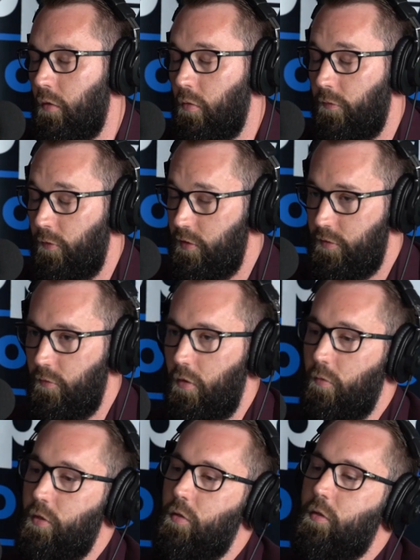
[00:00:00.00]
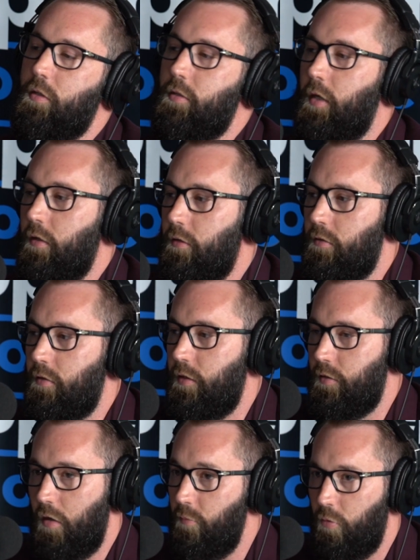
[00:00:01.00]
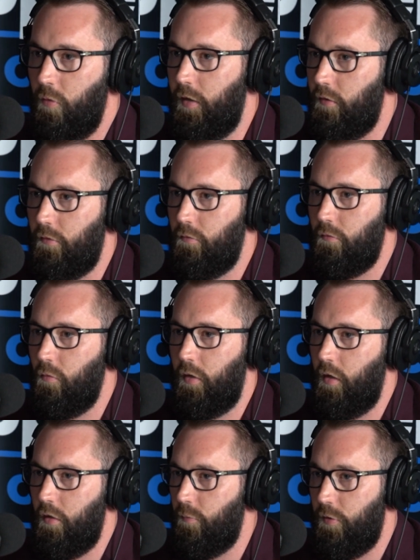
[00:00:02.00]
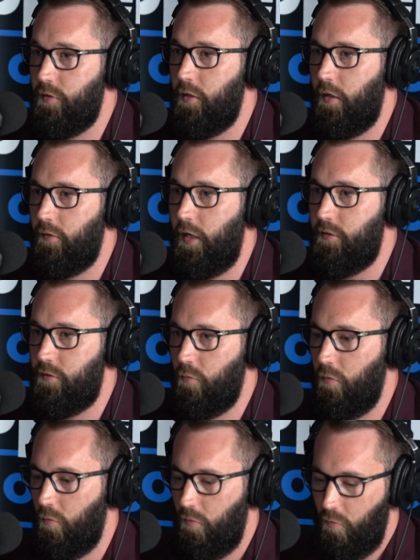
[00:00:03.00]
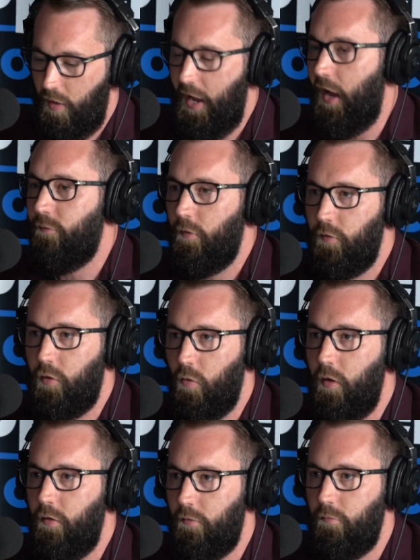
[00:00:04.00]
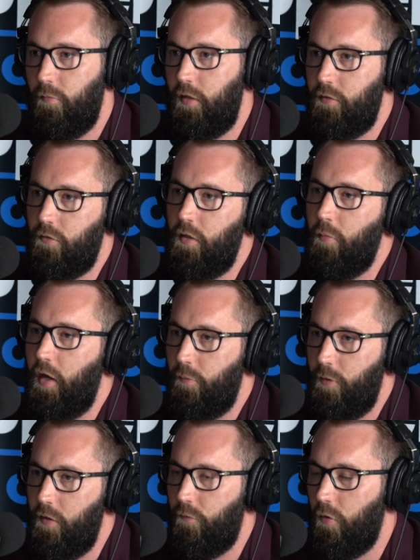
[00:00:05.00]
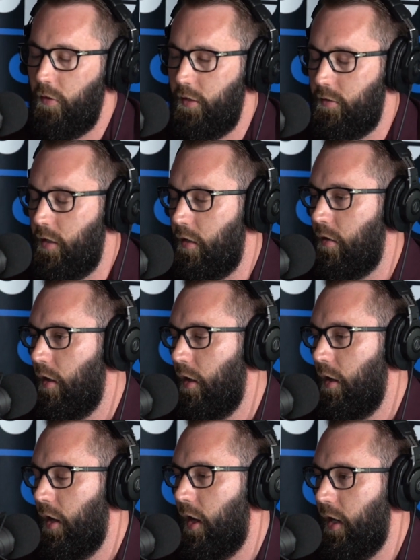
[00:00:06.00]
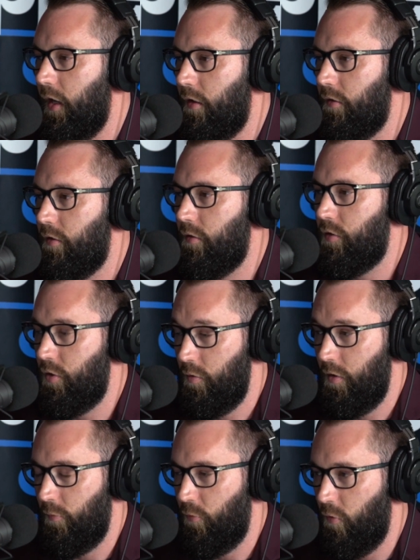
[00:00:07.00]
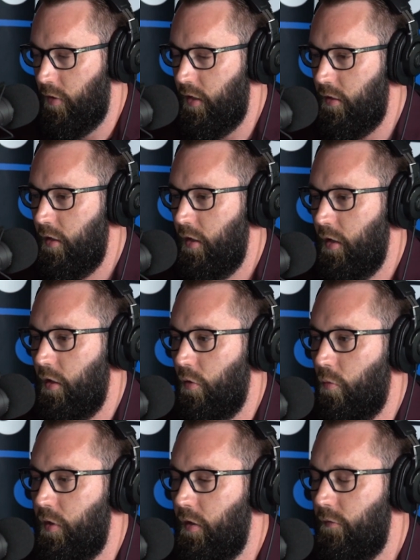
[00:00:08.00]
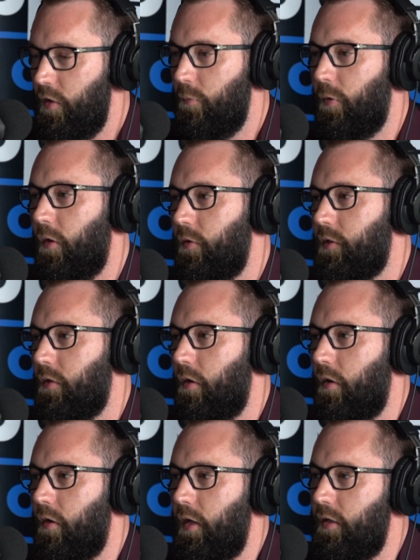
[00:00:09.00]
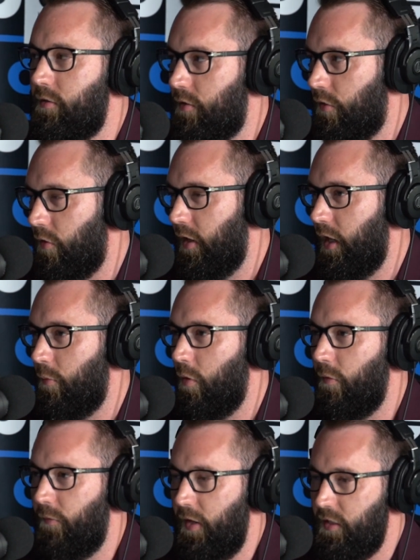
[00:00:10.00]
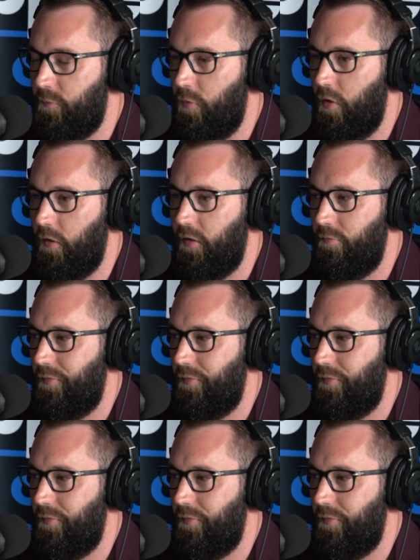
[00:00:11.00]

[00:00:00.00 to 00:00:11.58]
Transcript: Well, first of all, what you just said is on point. 100%. That's half of the coin, basically, in my opinion, for LinkedIn. And to your point, whenever you post on Instagram or Facebook,